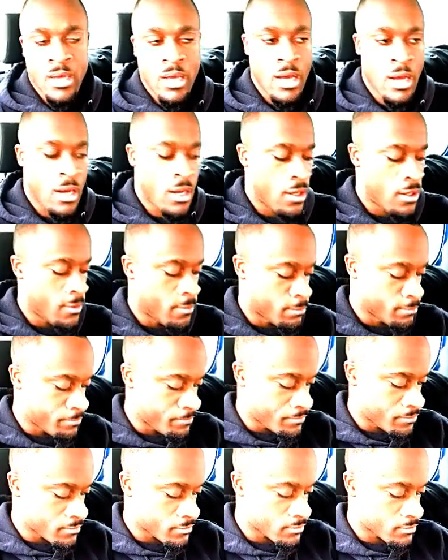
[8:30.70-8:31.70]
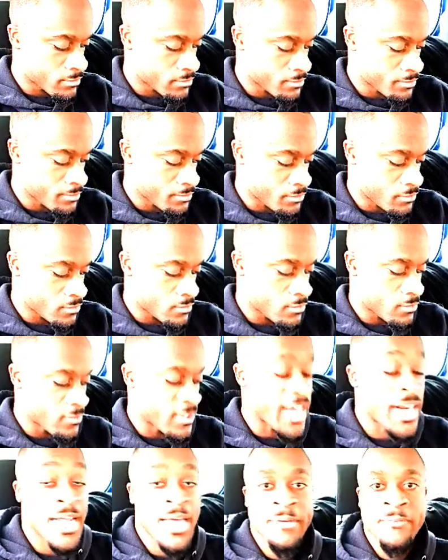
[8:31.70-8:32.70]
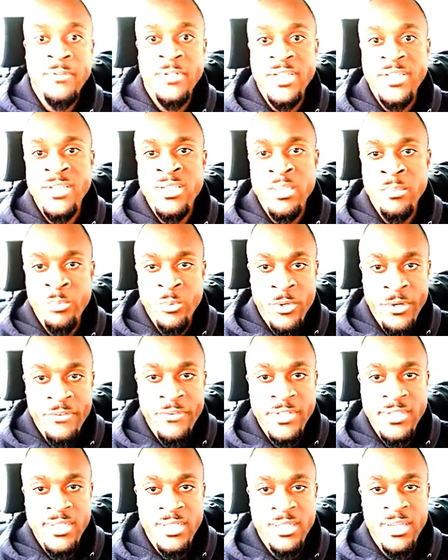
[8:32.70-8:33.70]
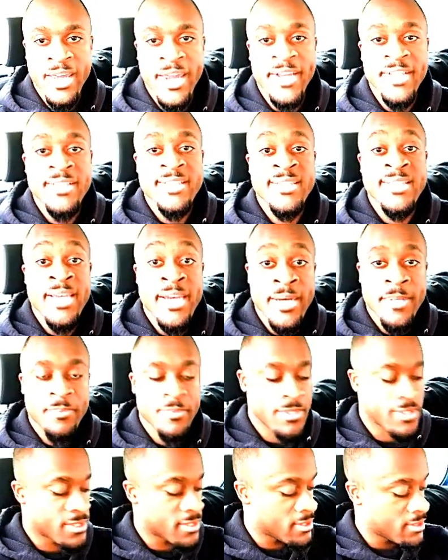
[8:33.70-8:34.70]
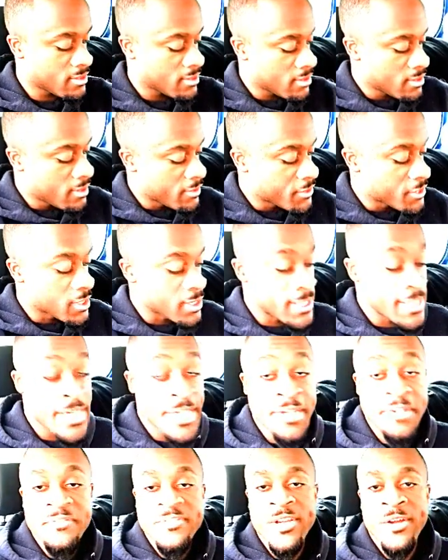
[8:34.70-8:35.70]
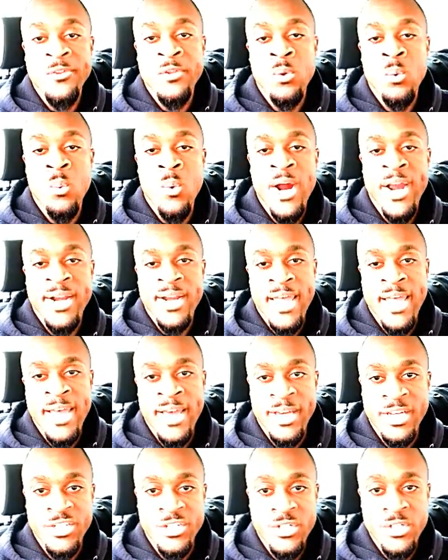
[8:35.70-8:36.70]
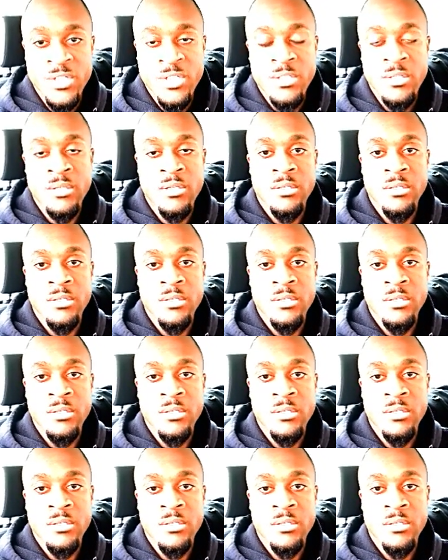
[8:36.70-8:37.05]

that I've listed previously, except the leaves on the white ash